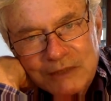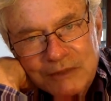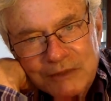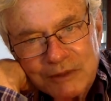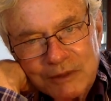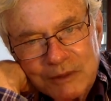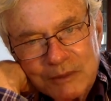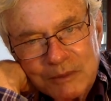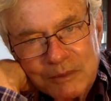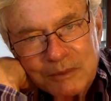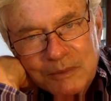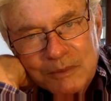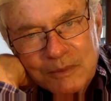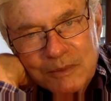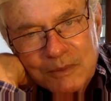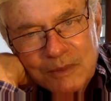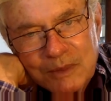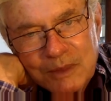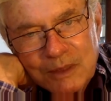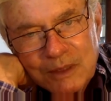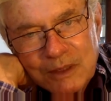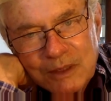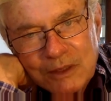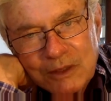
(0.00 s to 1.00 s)
from
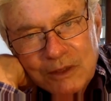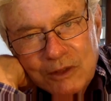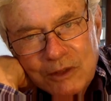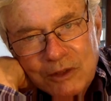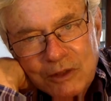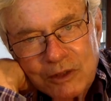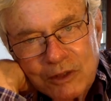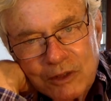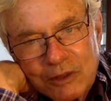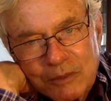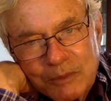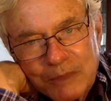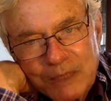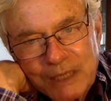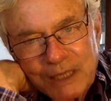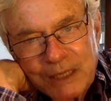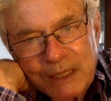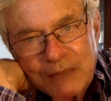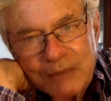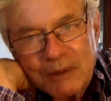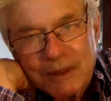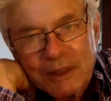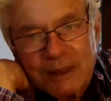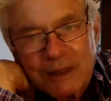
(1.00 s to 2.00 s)
nuclear
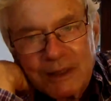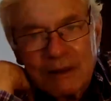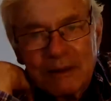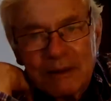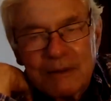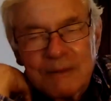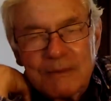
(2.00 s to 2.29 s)
power.